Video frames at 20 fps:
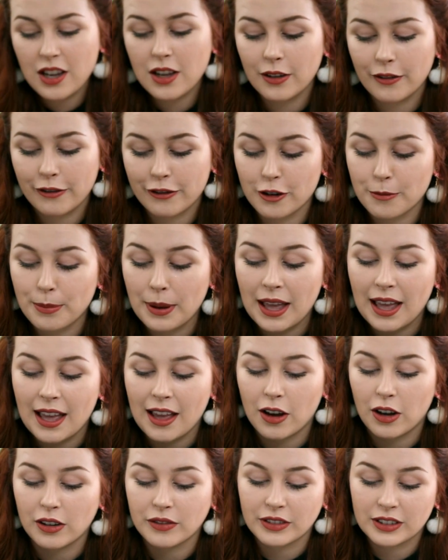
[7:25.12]
for a
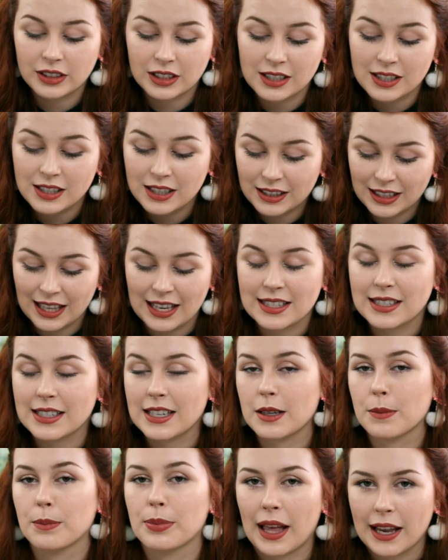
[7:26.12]
pair of this
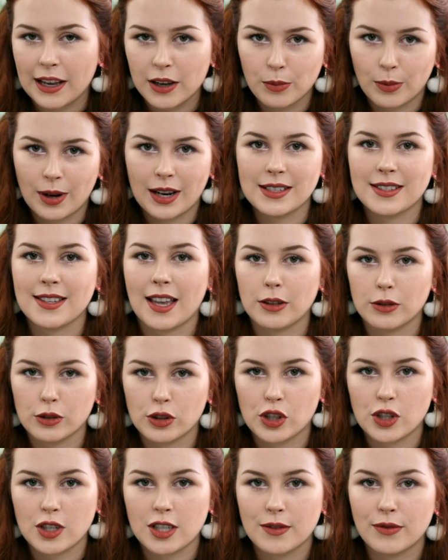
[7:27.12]
classic black and white saddle
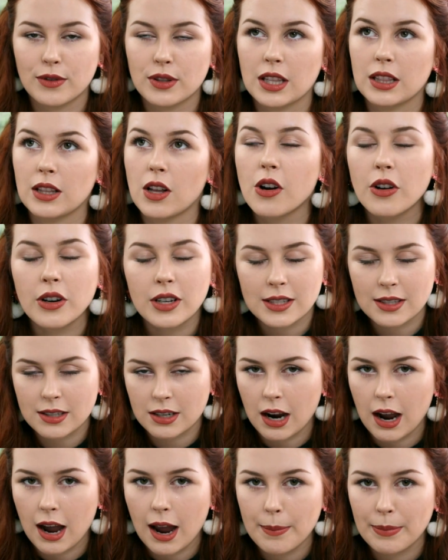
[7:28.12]
shoes for the longest
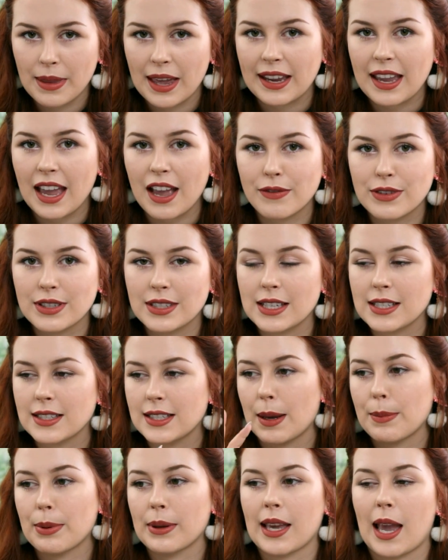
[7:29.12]
time, like ever since
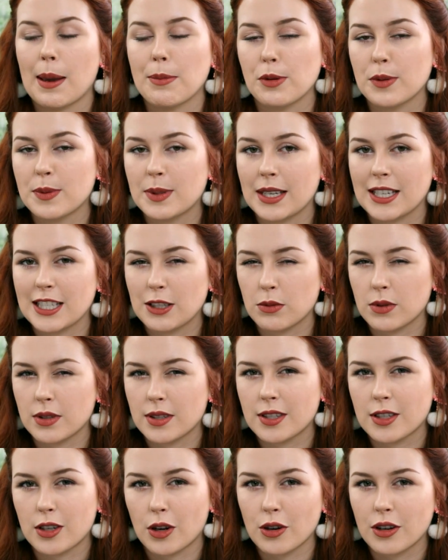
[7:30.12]
I became obsessed with
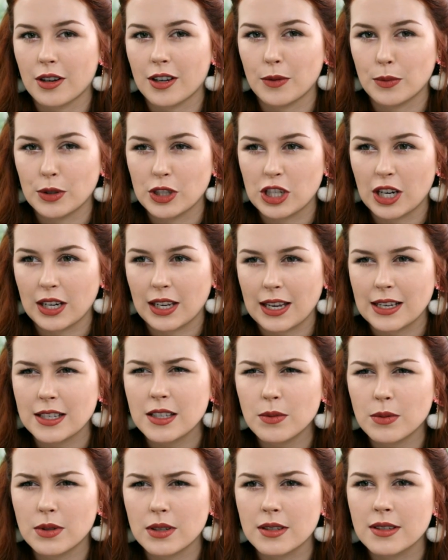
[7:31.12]
Stoker, which I
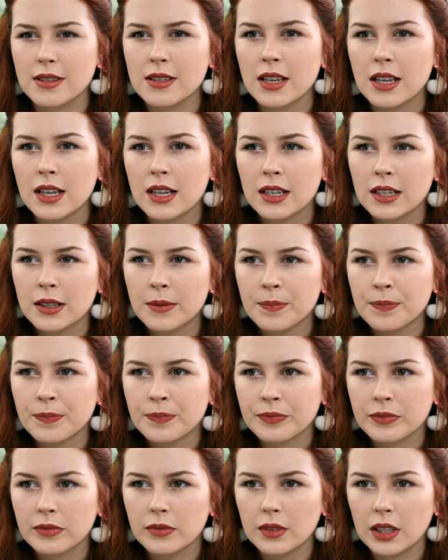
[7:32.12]
guess was
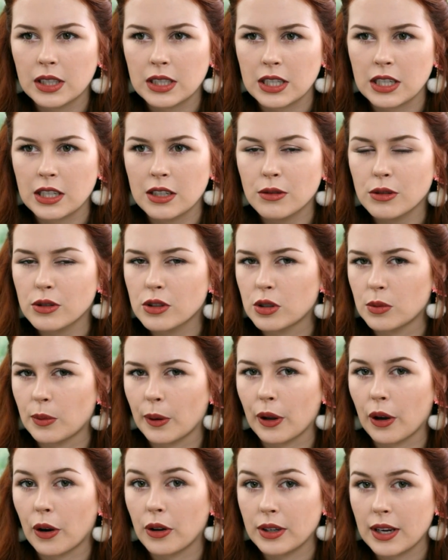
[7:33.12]
a year or two
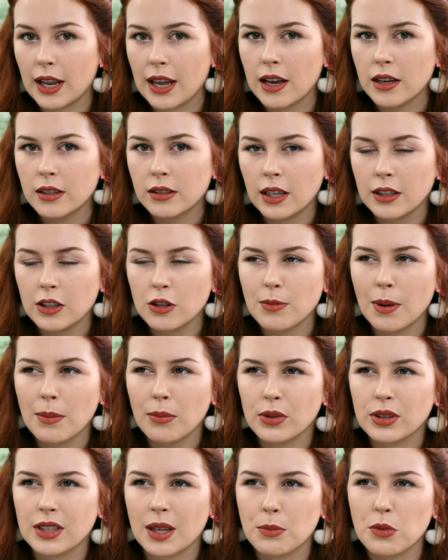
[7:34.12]
ago now. I don't
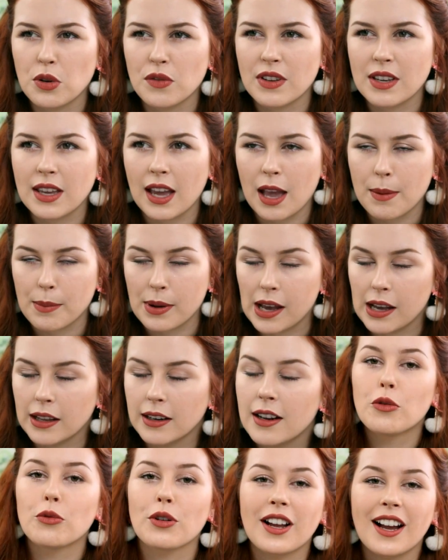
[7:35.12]
remember when that movie came out.
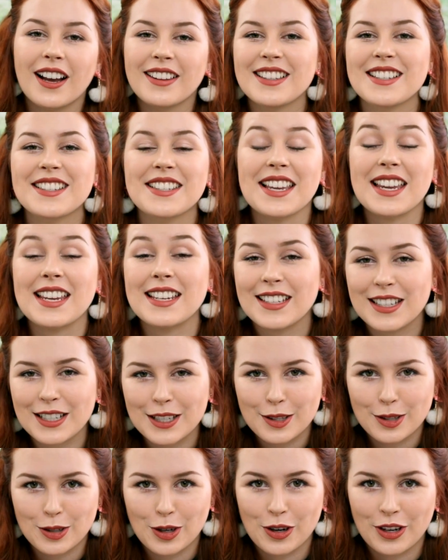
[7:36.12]
Regardless, India
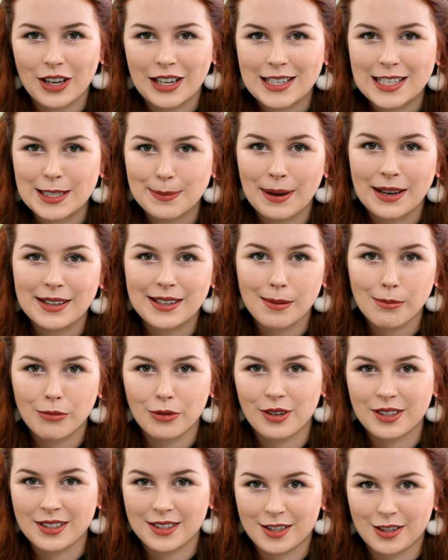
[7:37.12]
Stoker is my
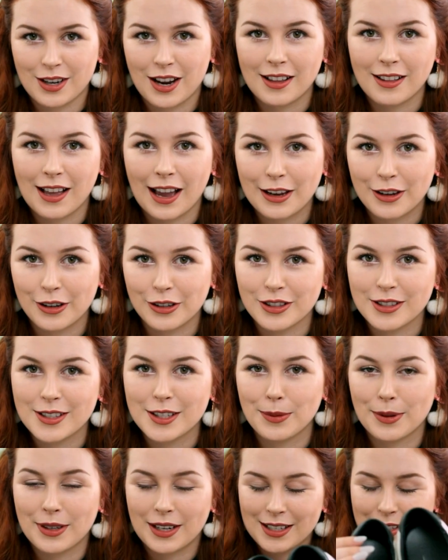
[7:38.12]
#1 style icon, so when I